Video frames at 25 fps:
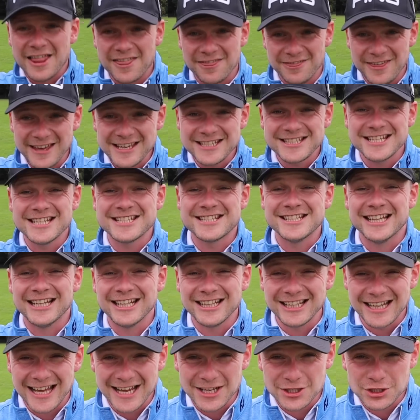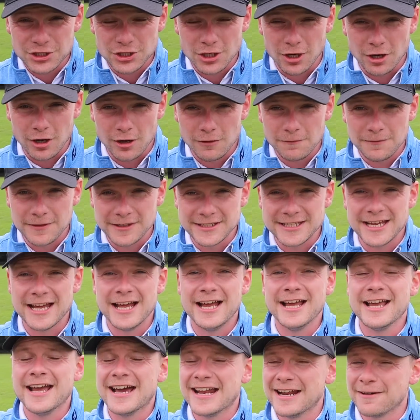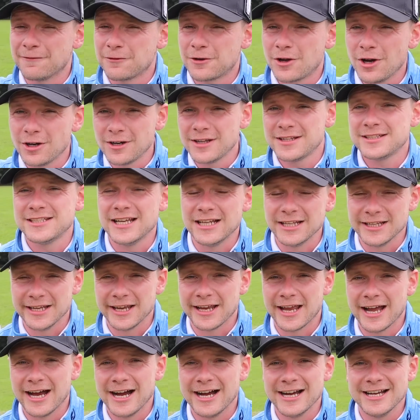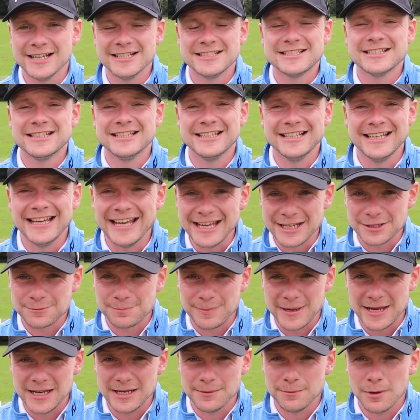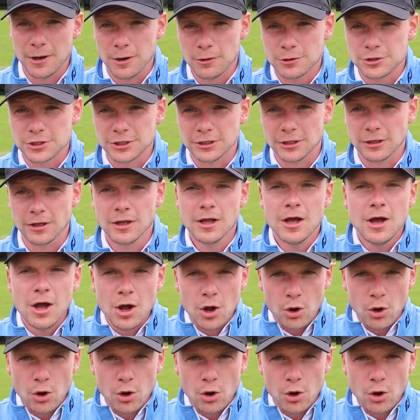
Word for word: This is the last shot of the day, and I've got to tell you guys, it's been emotional.